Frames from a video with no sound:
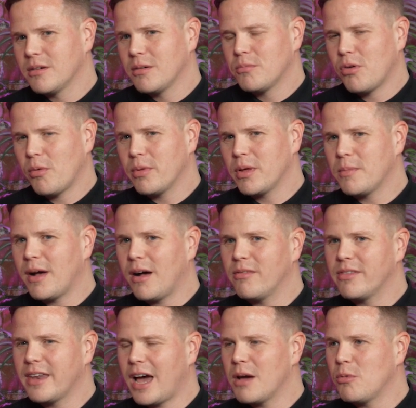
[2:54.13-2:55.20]
probably about
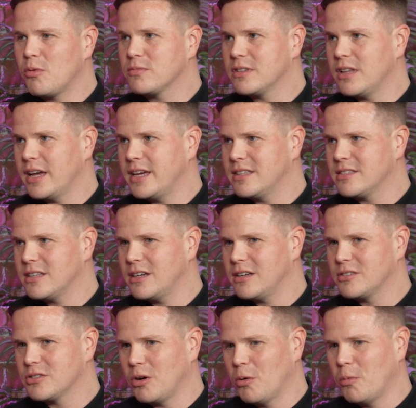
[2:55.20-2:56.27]
9 months later.
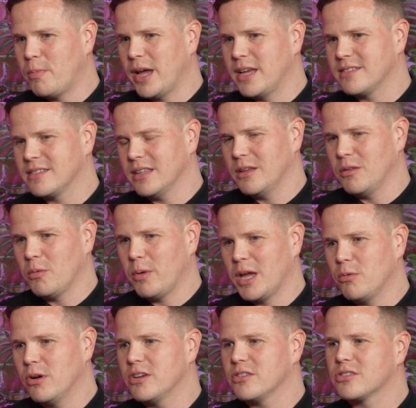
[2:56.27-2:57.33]
So basically, the way it
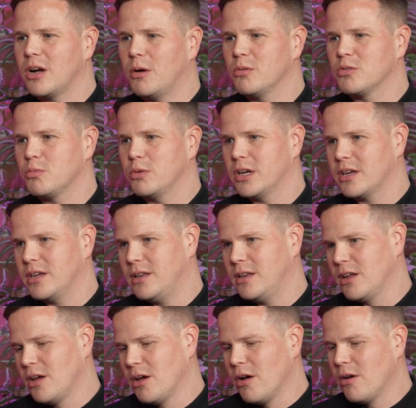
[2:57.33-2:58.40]
worked, Scott was working
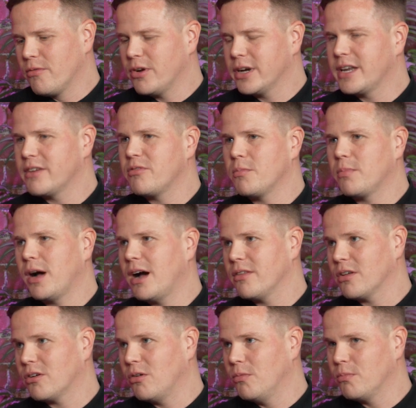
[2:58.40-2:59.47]
for a different part of
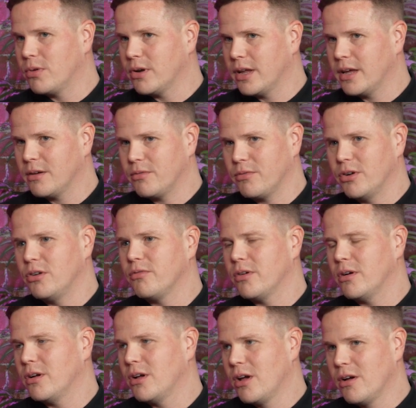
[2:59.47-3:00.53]
the company for
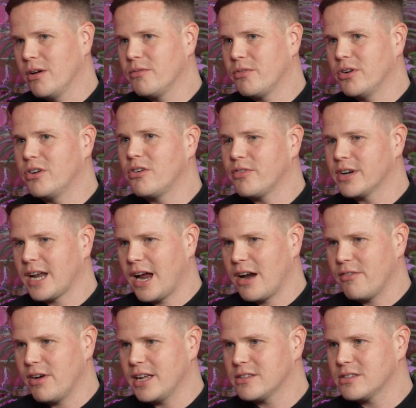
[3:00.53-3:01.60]
another
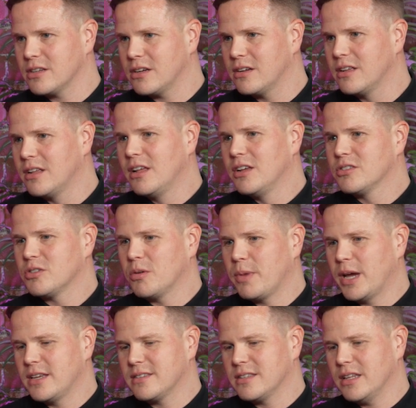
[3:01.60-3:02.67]
director. So
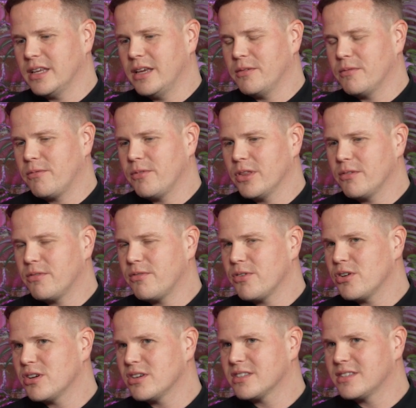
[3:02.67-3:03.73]
basically, for the
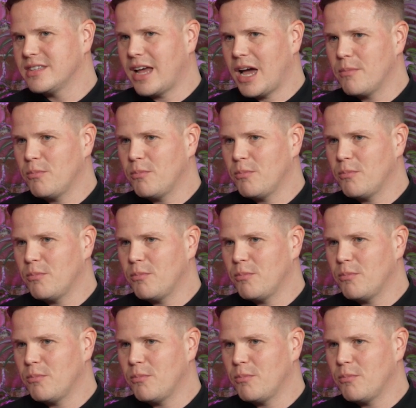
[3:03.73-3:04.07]
first 9